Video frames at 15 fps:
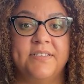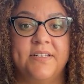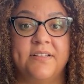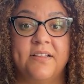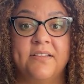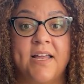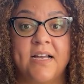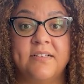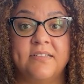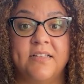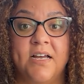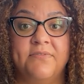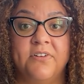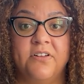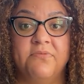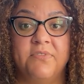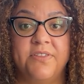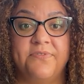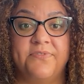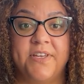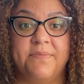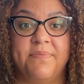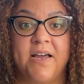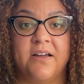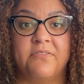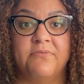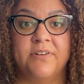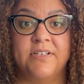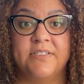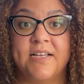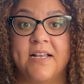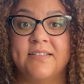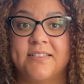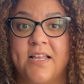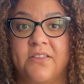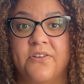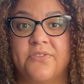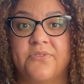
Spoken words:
to the next level with FeedbackWhiz and Seller